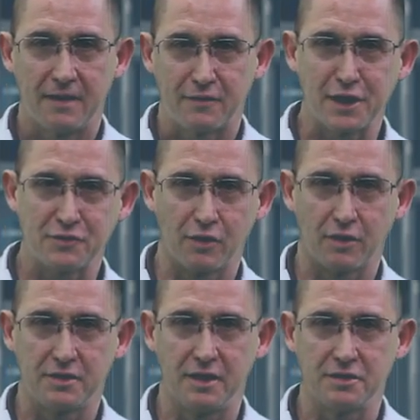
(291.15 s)
Thanks for
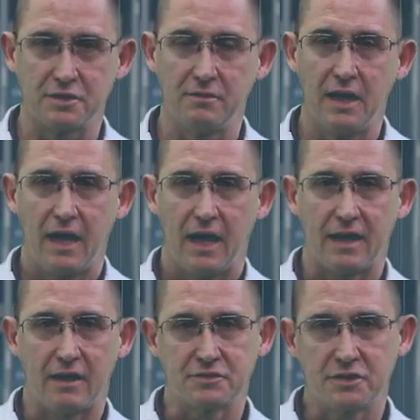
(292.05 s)
your attention,
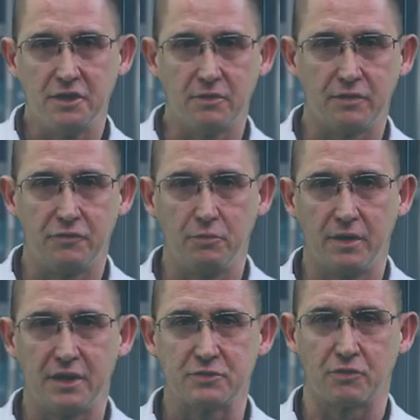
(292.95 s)
and I'll see you in a few
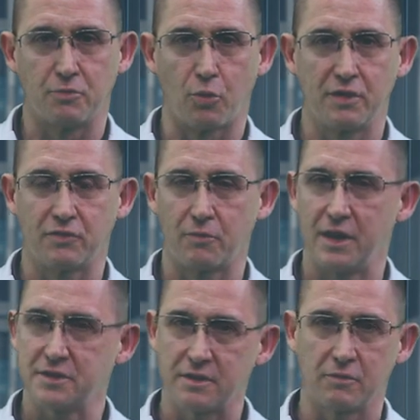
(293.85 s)
minutes with more
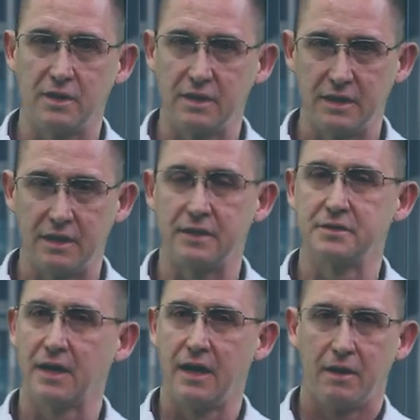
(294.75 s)
information that really
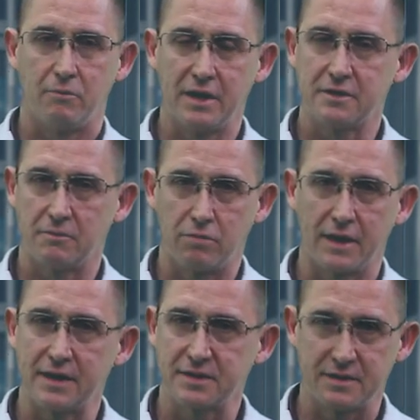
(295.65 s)
is meant to
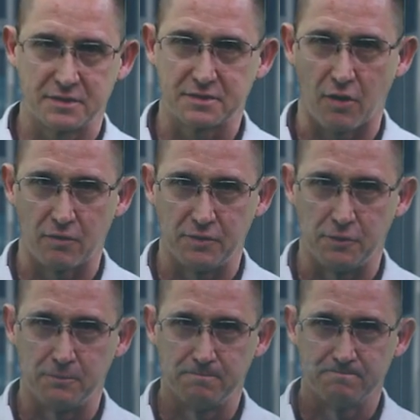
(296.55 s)
bless and to serve you.